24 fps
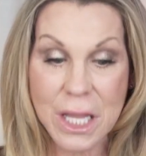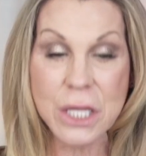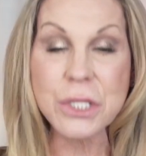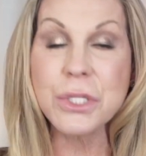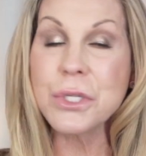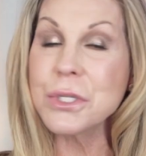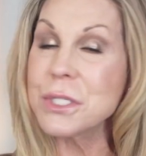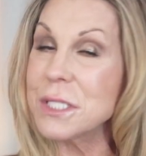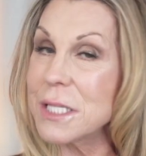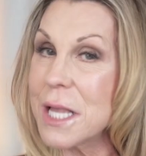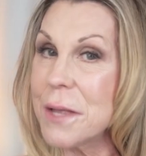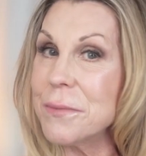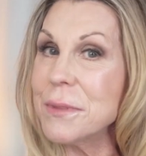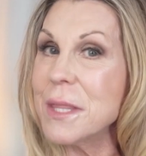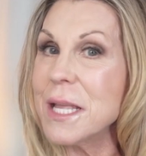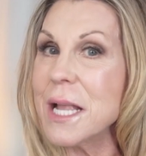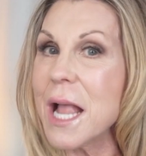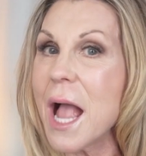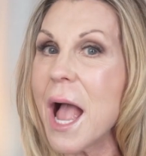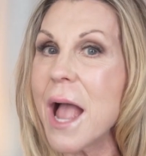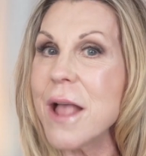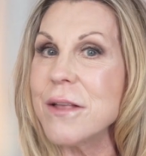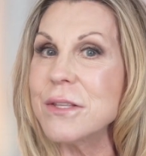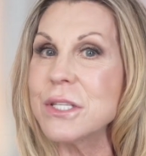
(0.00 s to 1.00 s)
So
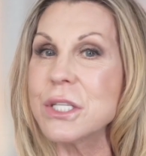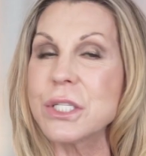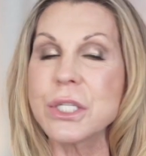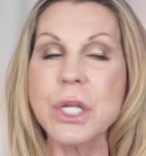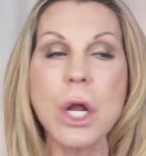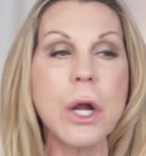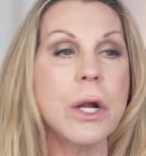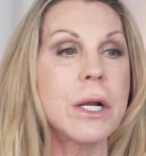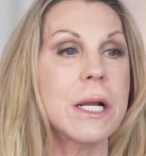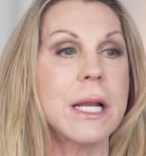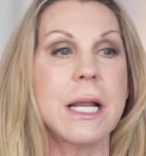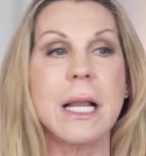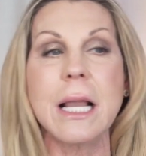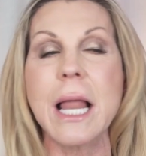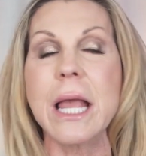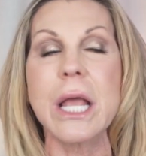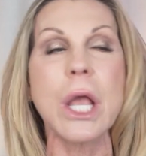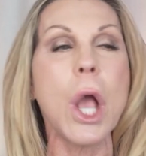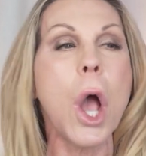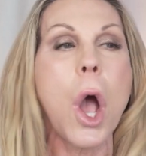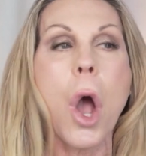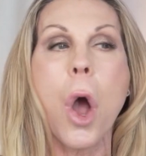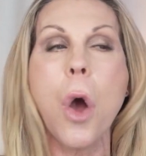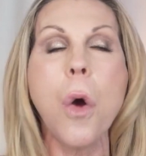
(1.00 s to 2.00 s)
something I started
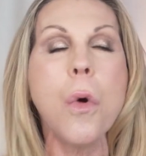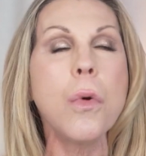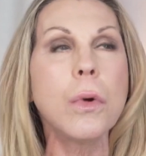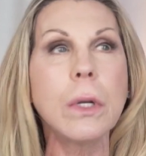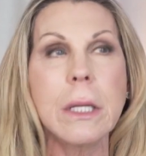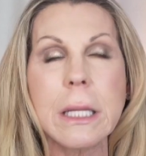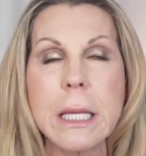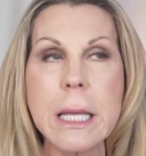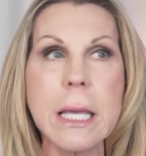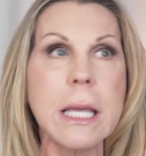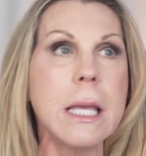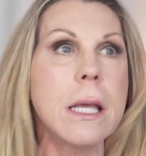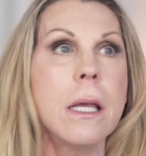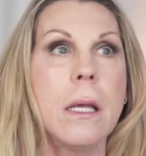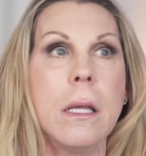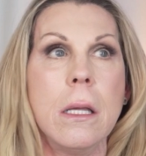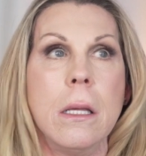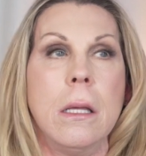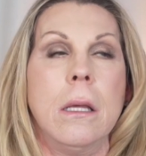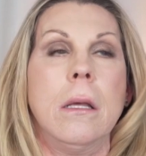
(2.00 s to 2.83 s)
like only,